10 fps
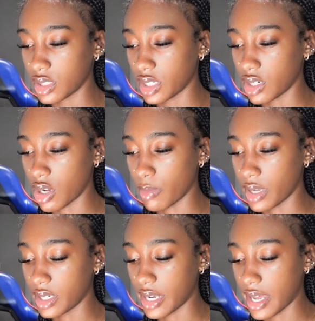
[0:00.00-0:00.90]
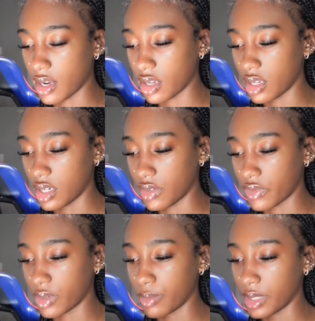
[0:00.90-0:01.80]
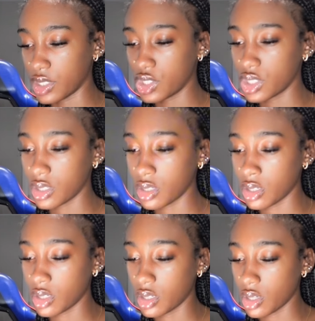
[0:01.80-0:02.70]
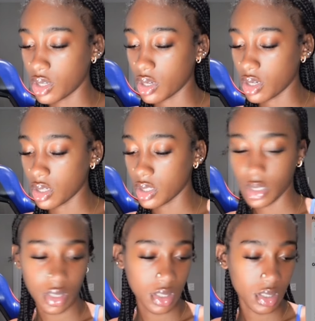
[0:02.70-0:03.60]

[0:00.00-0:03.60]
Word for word: getting all my data and information on here.